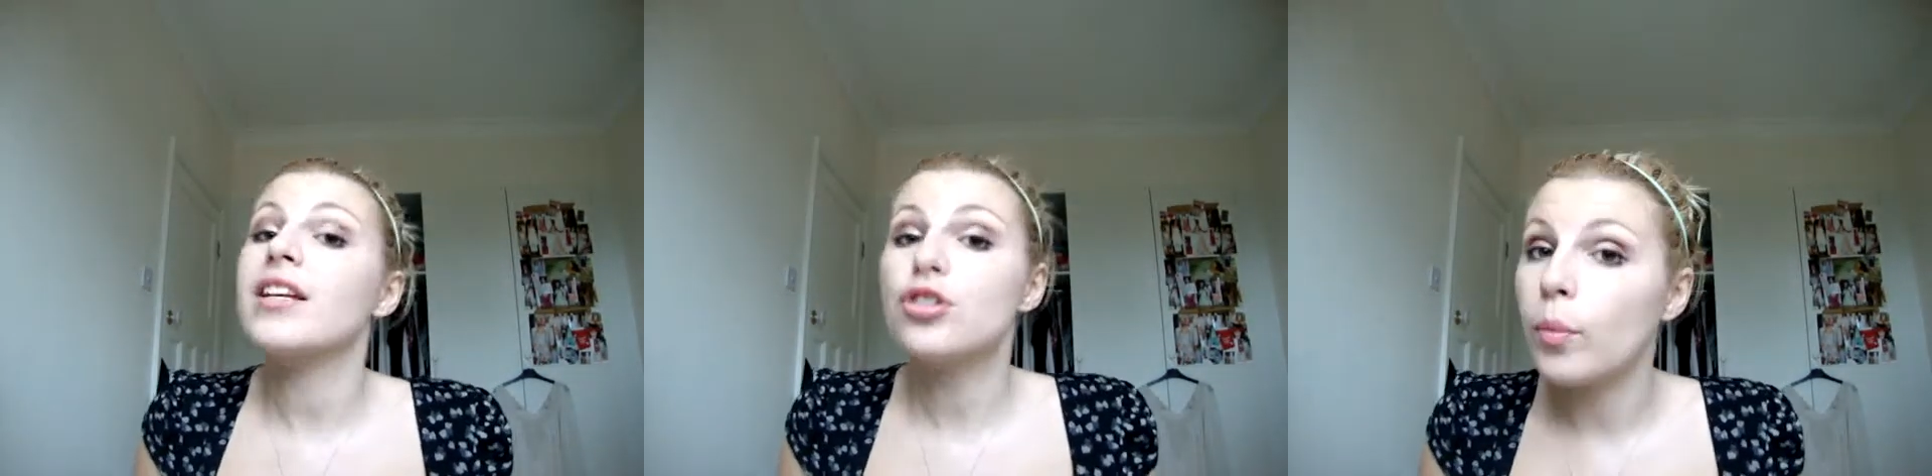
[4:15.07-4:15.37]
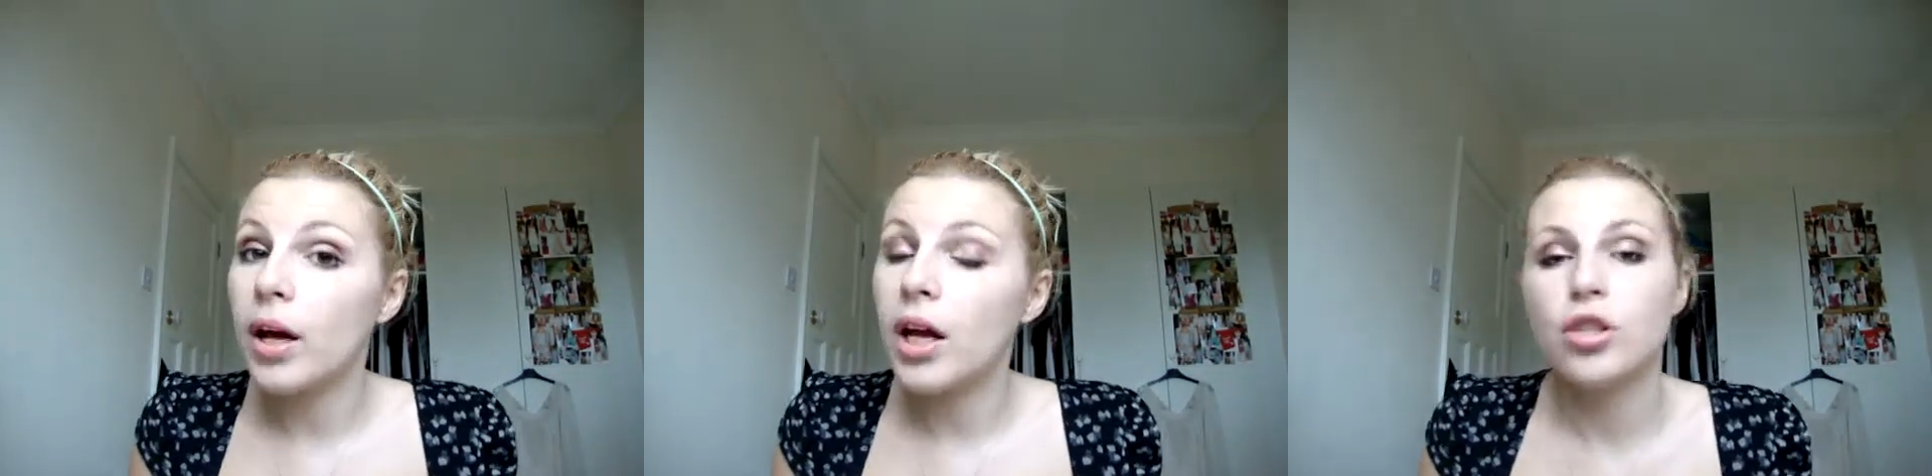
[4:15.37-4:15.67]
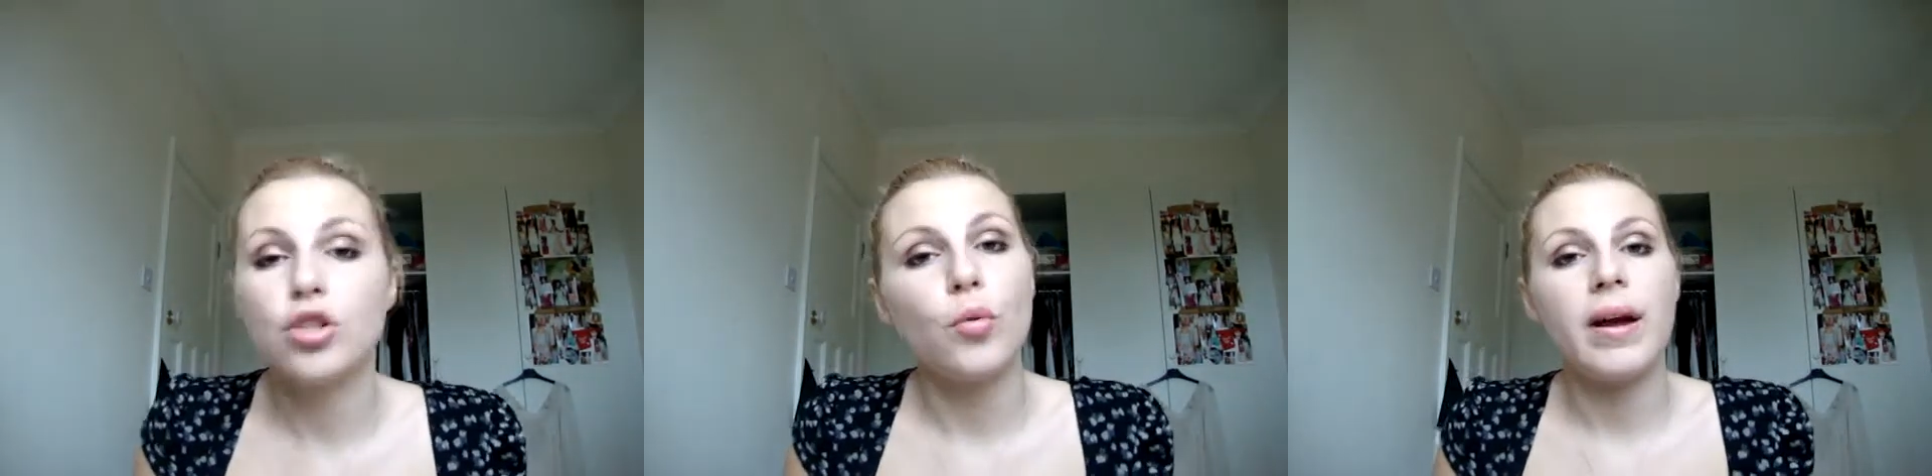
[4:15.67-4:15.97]
summer
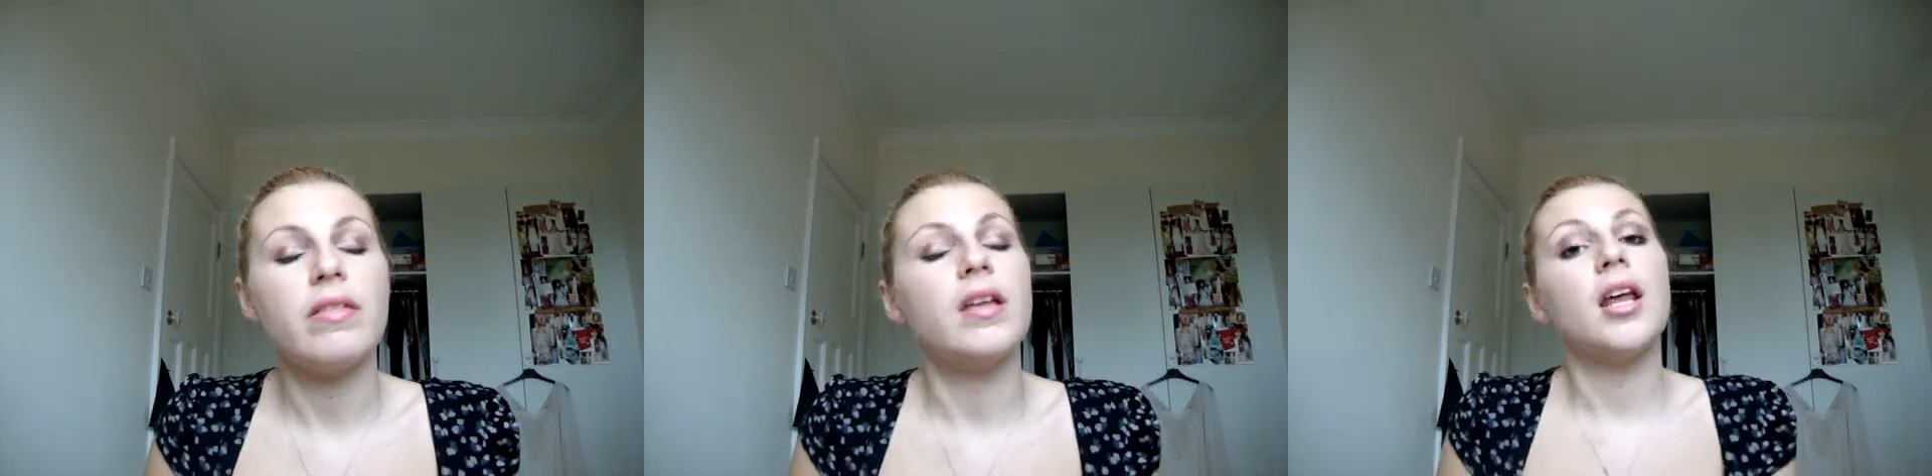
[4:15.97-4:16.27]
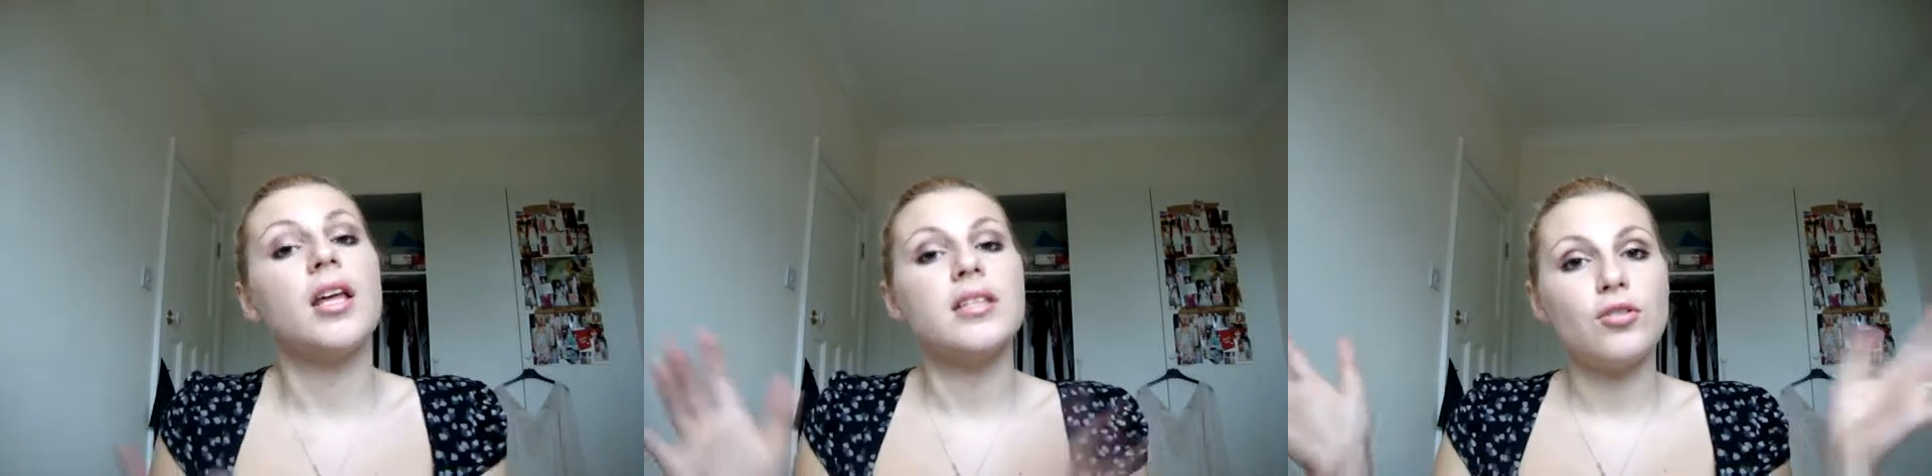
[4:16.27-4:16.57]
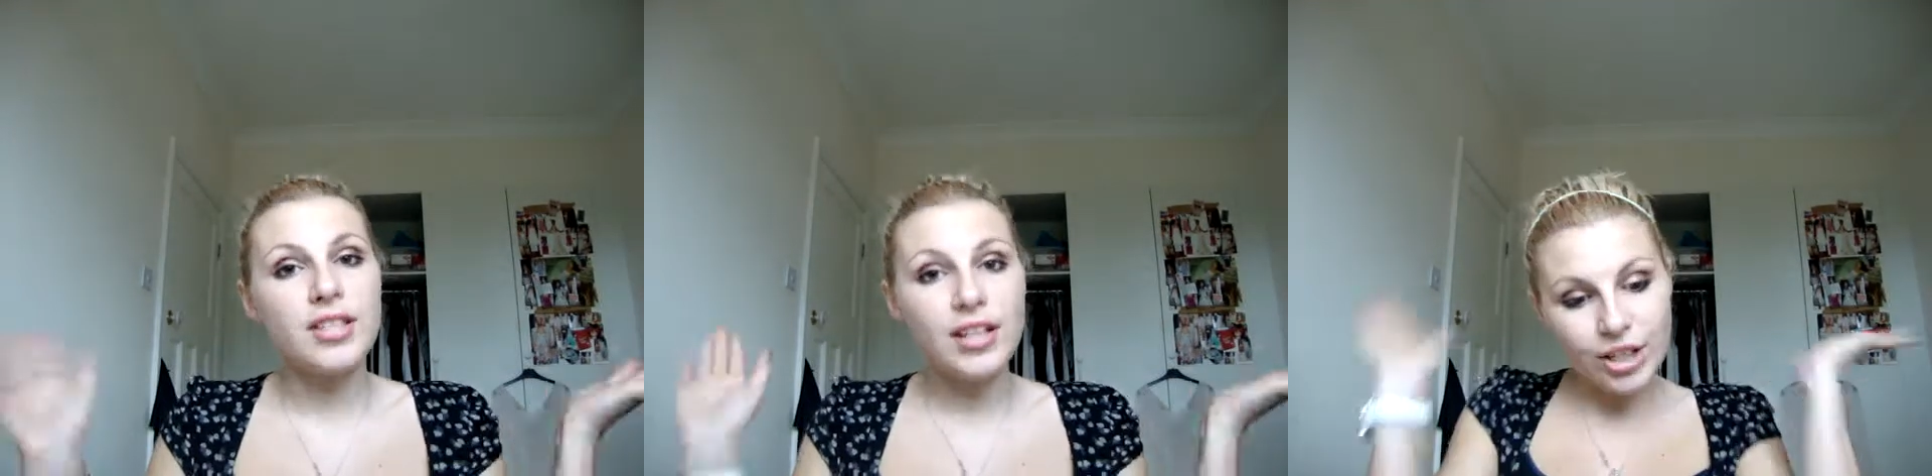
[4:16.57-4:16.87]
and sunbathing,
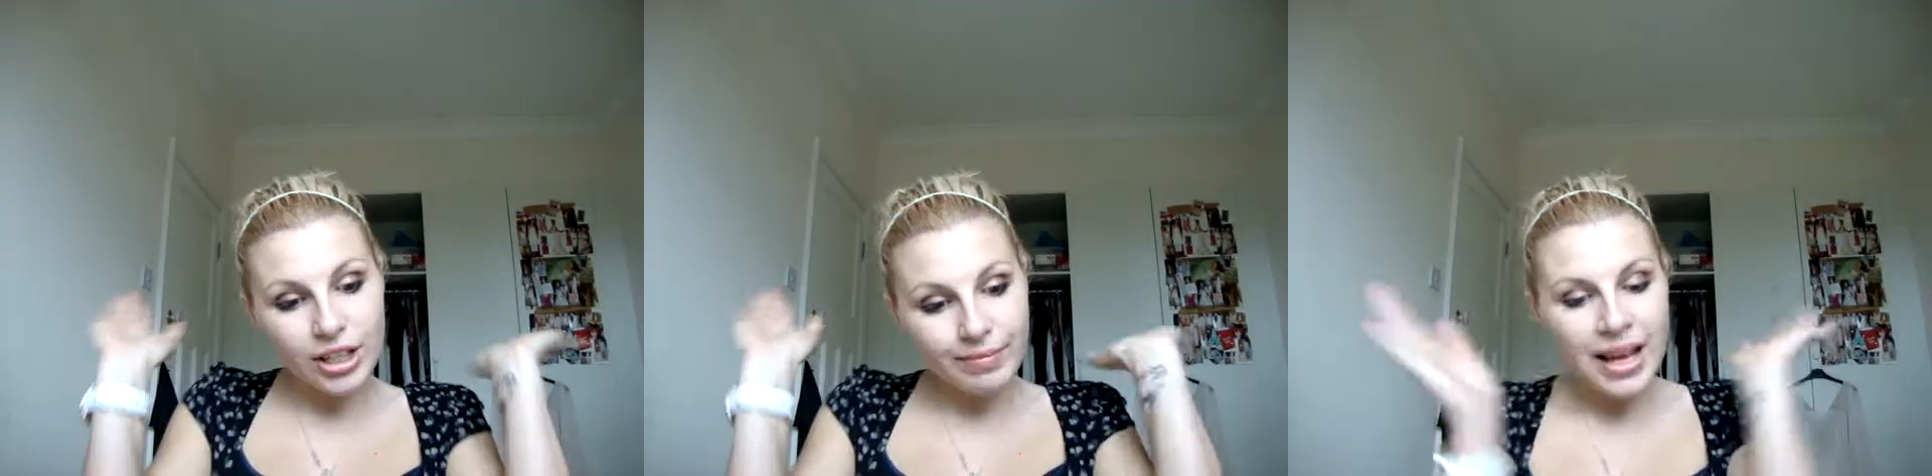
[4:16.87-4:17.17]
etc., etc.